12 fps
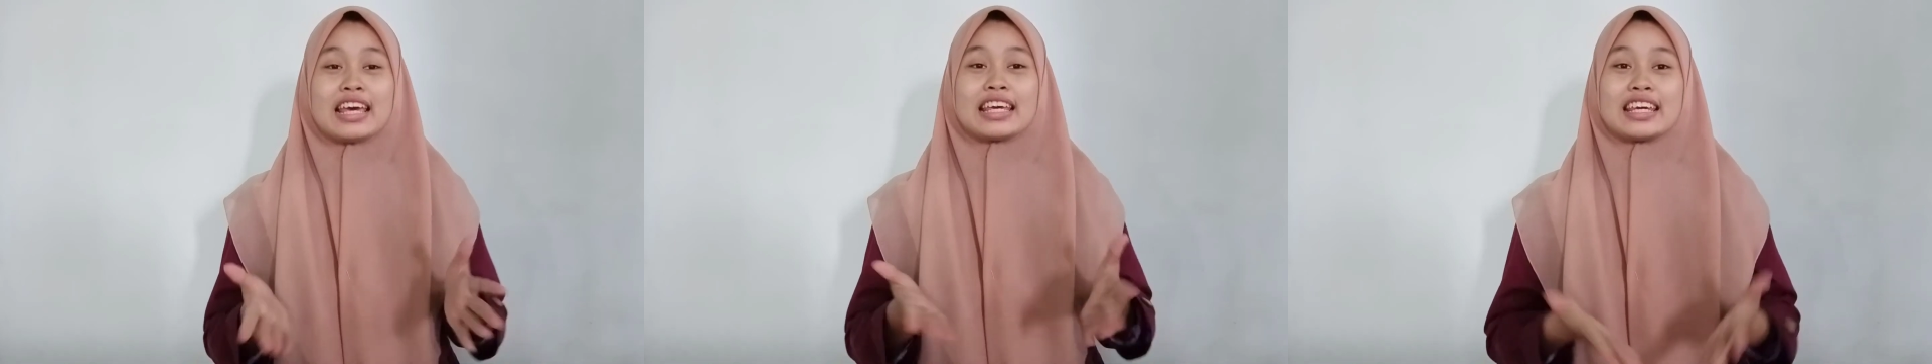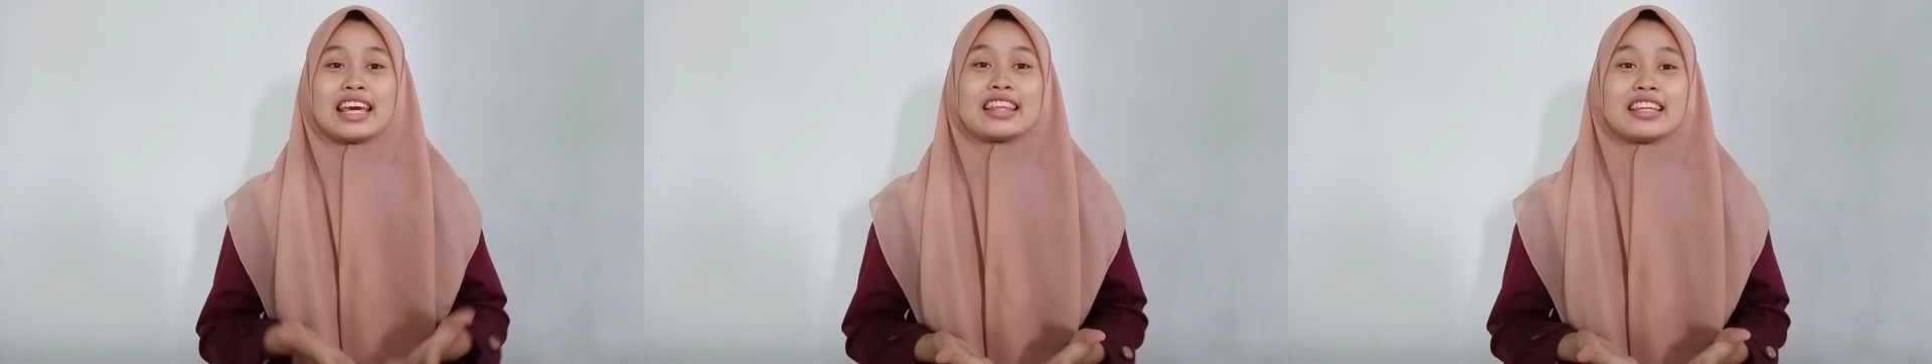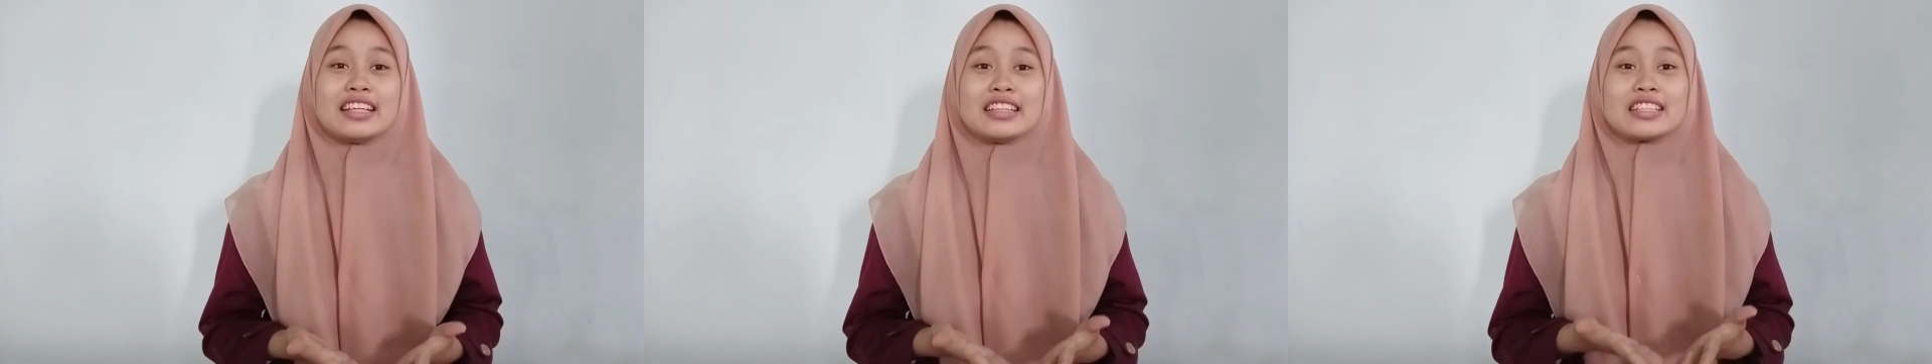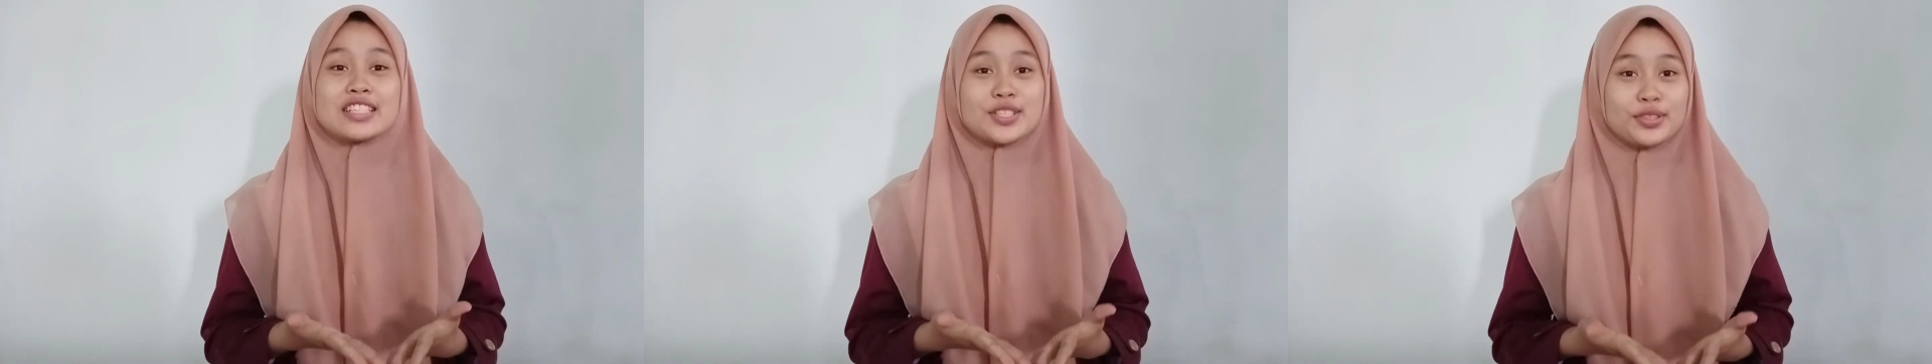Getting
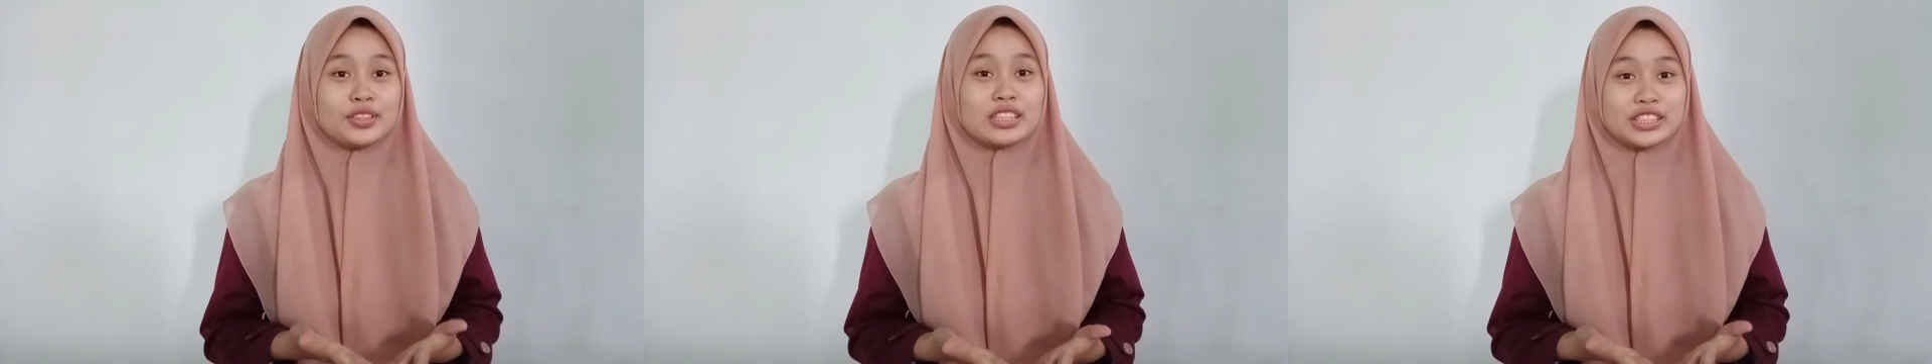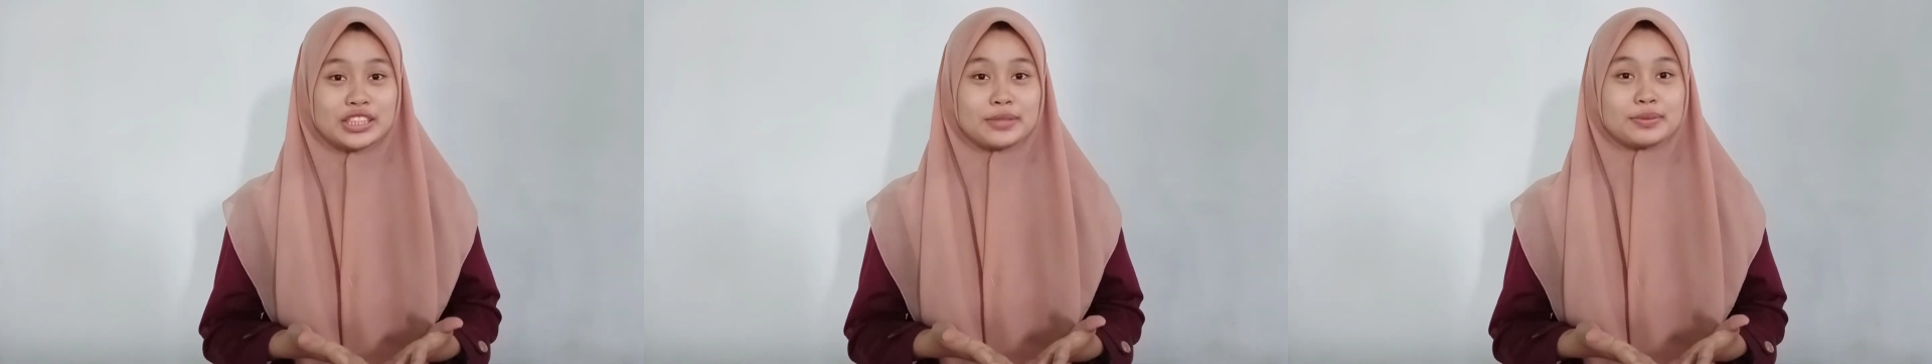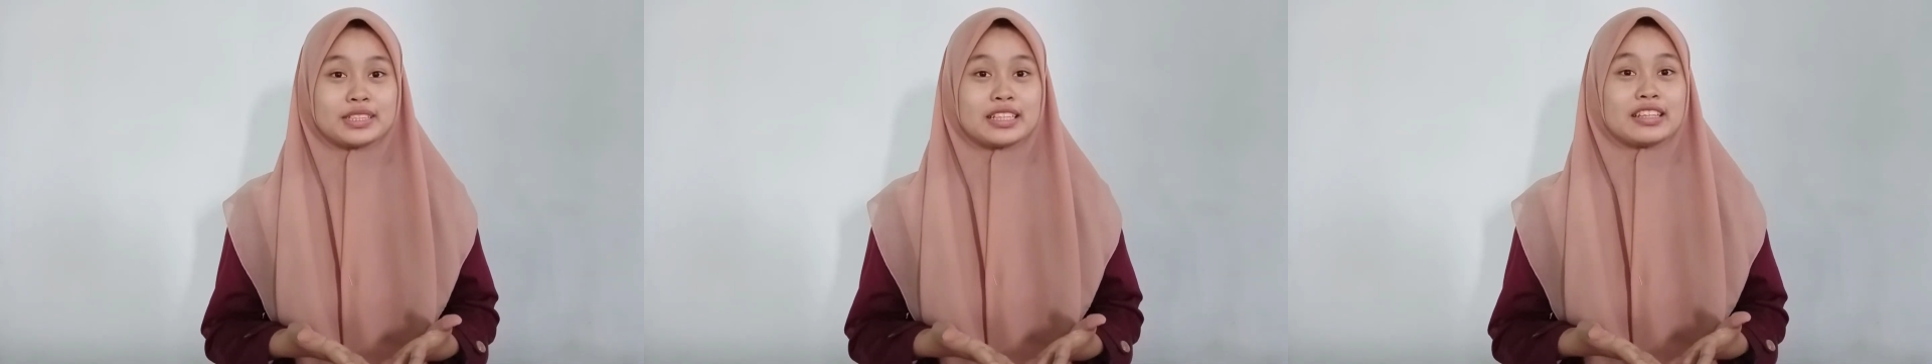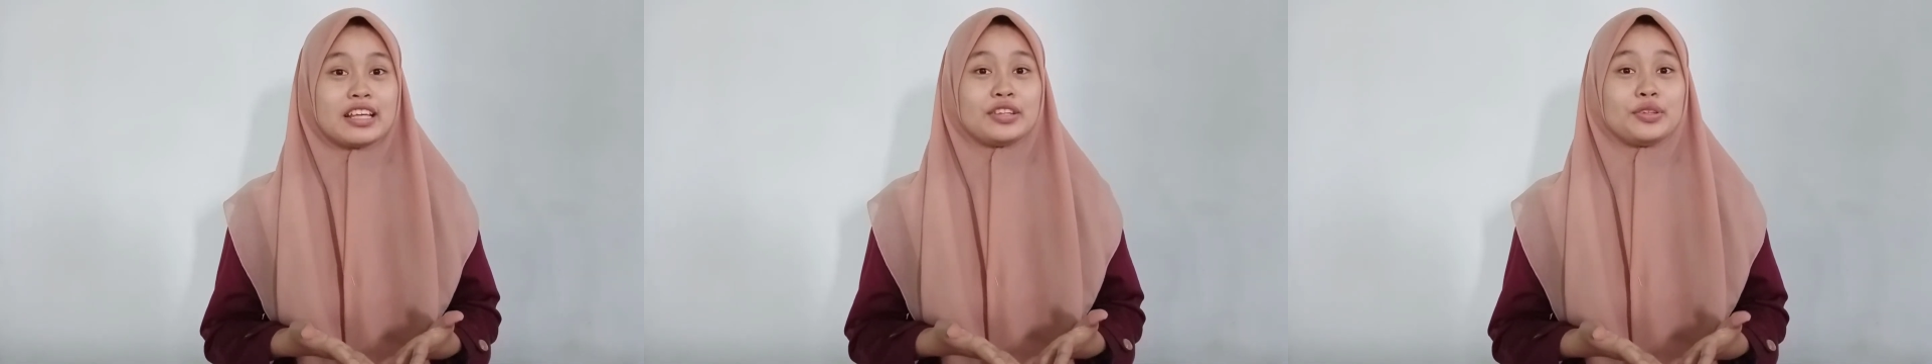the scholarships
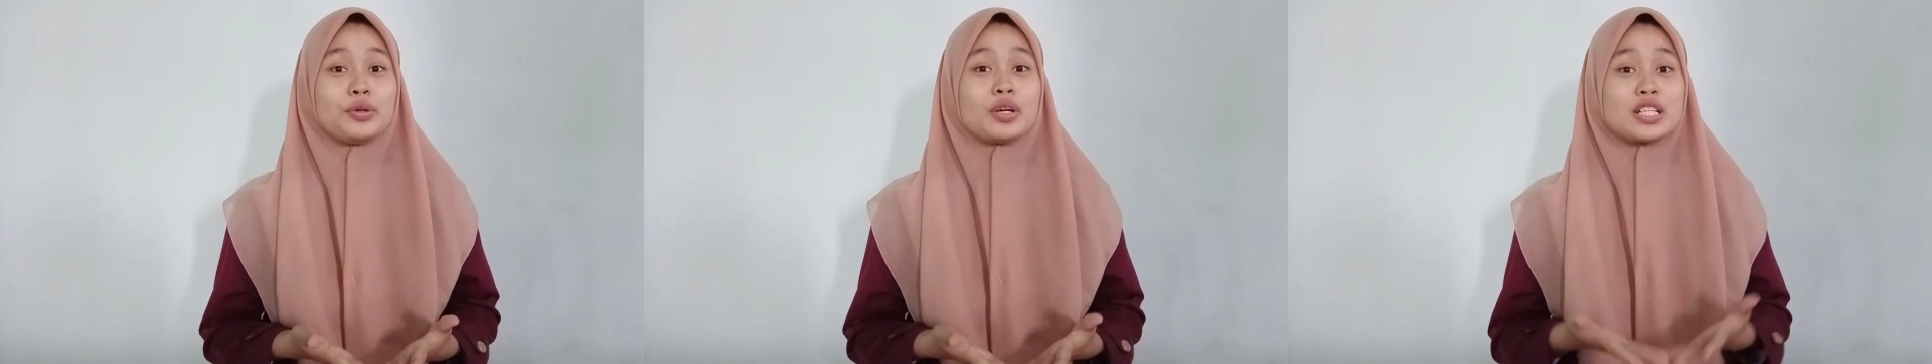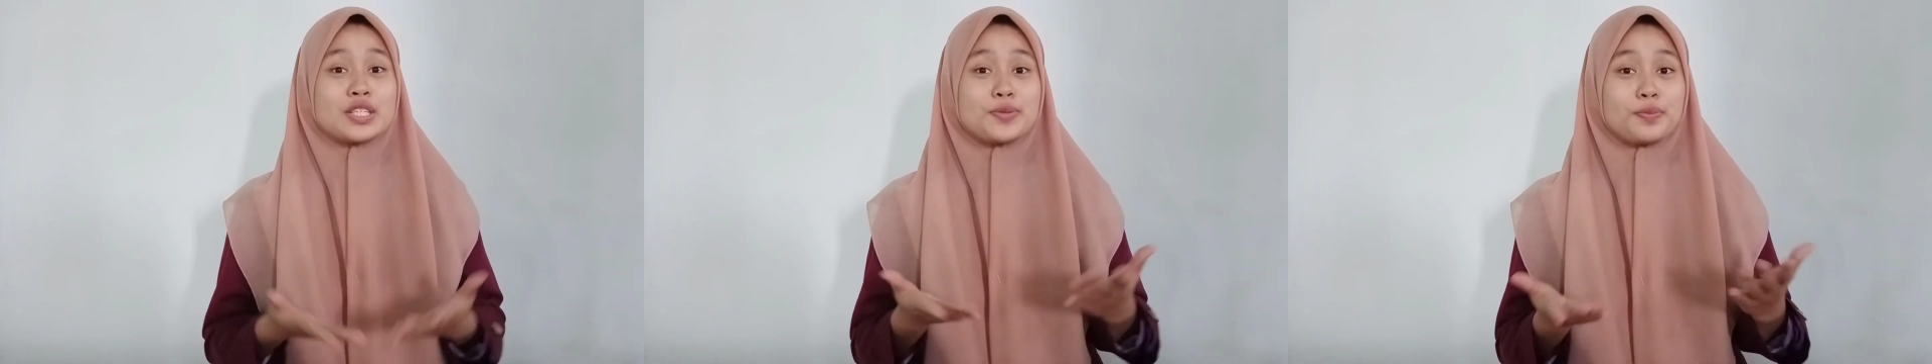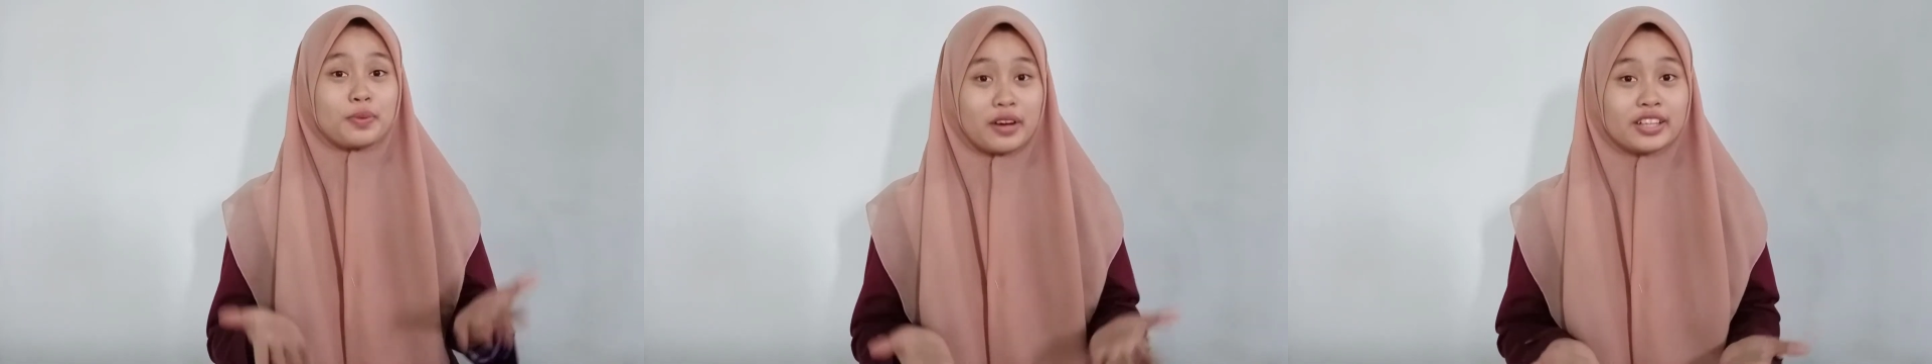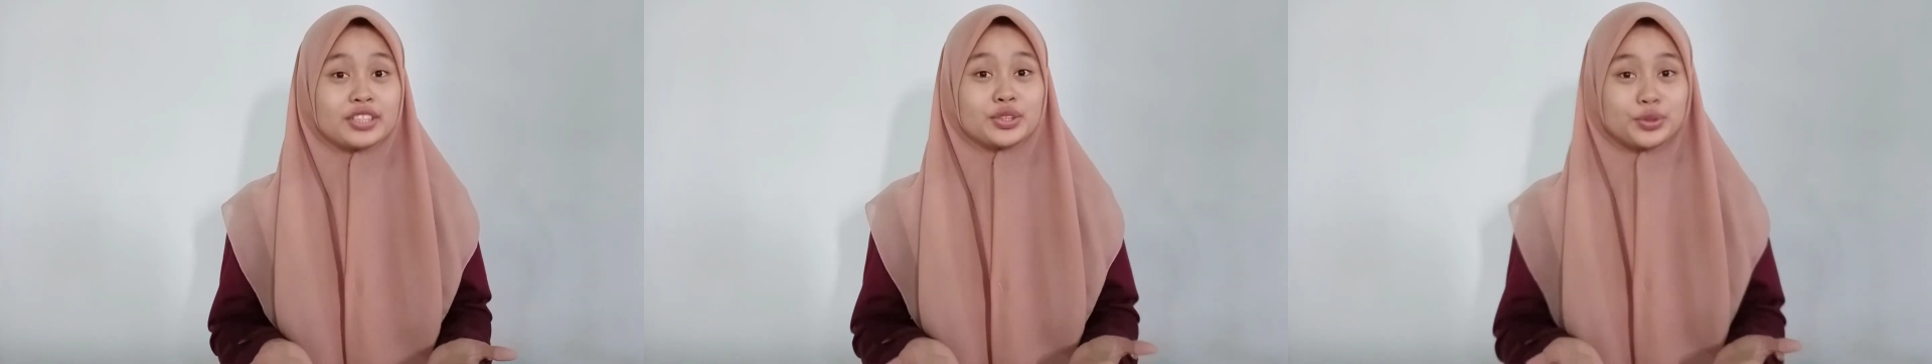that you
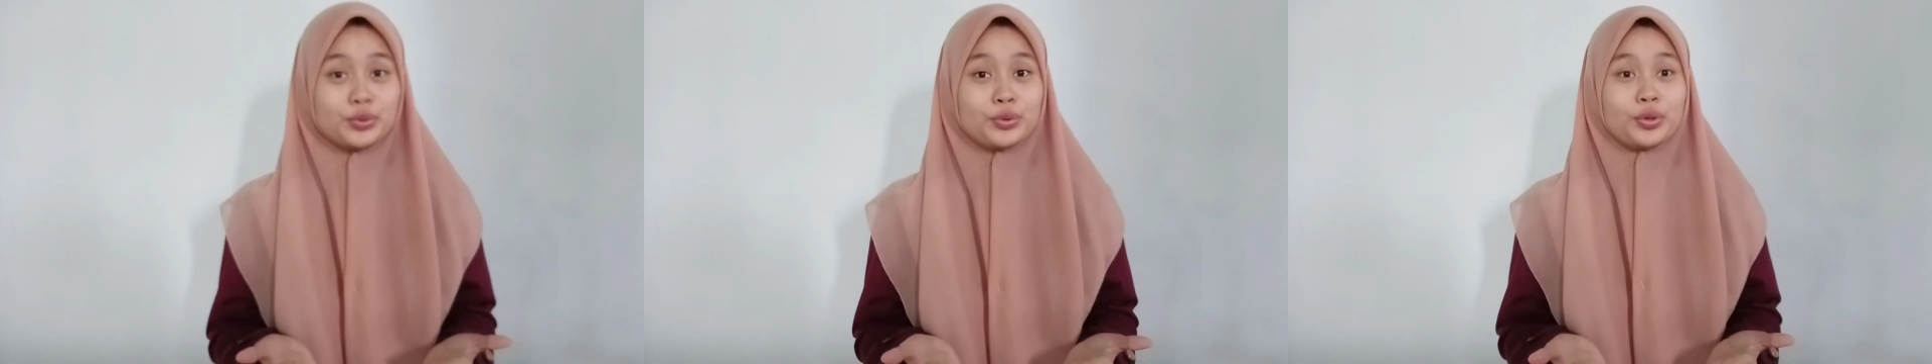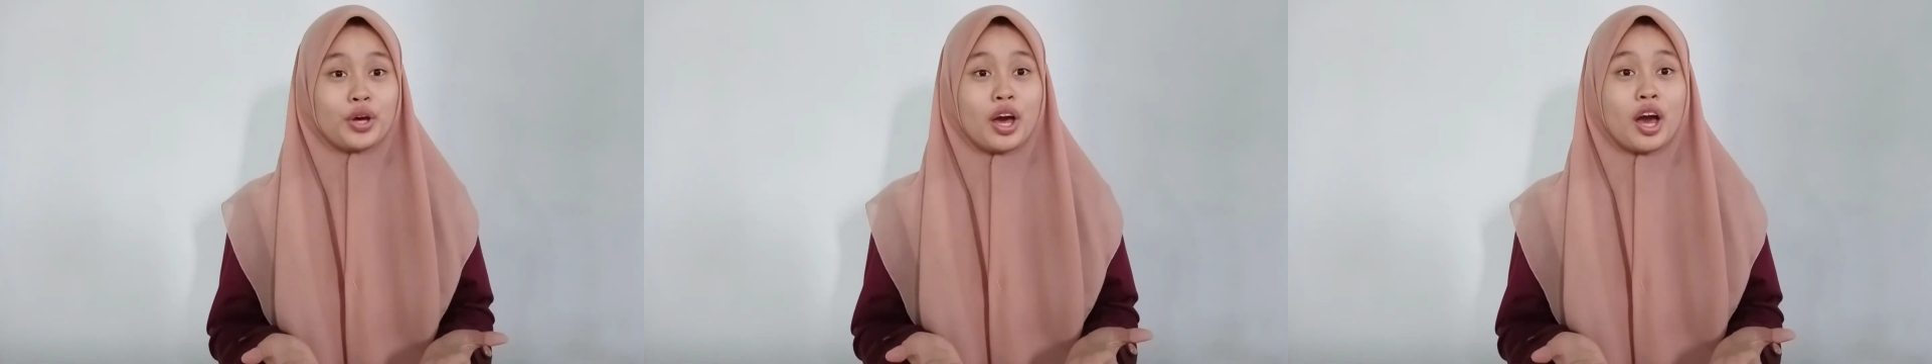aspire to